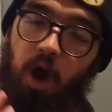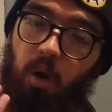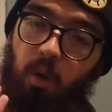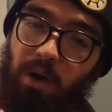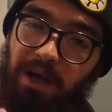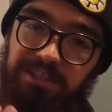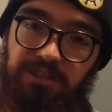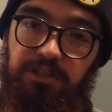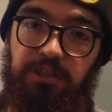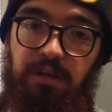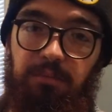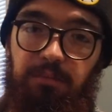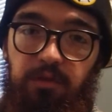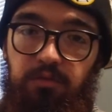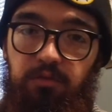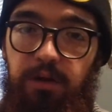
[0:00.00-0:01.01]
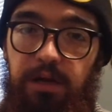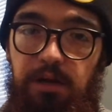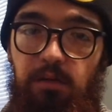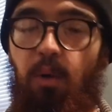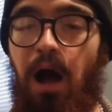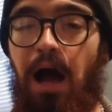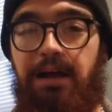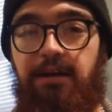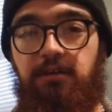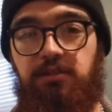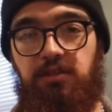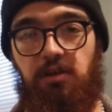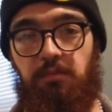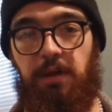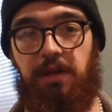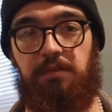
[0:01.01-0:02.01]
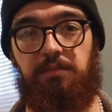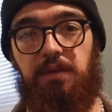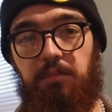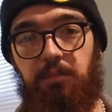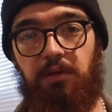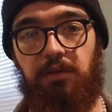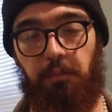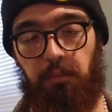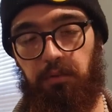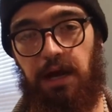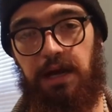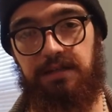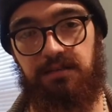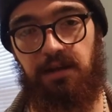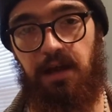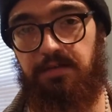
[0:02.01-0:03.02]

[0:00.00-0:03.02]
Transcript: Question number 3, why are so many people depressed?